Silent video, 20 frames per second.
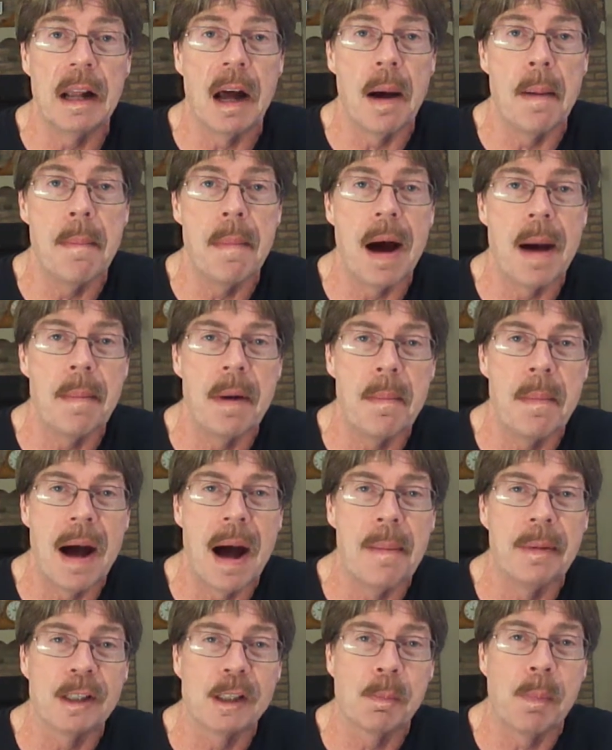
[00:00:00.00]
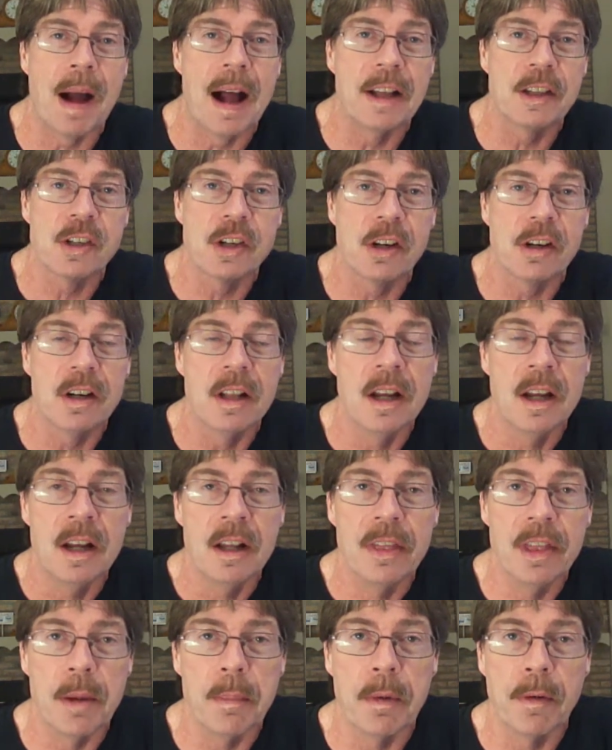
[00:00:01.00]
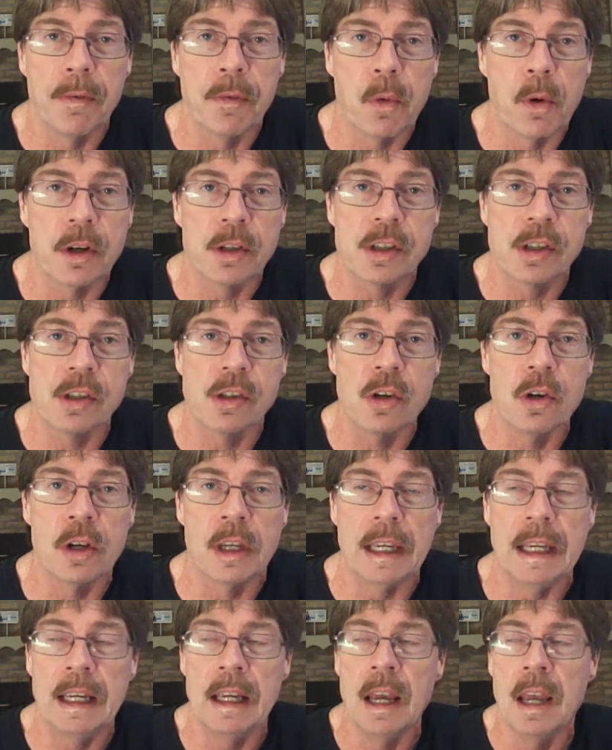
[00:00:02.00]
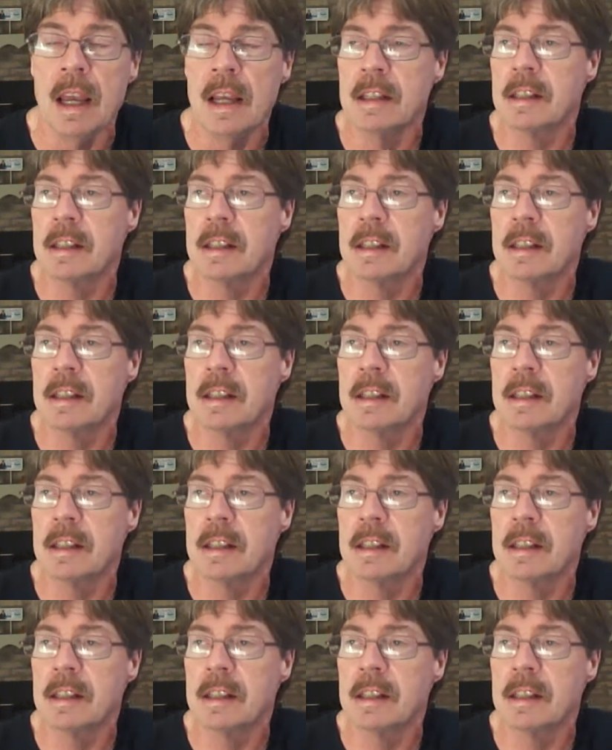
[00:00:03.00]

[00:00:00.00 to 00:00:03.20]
uh, Mama Mama sponsored number four Suzuki.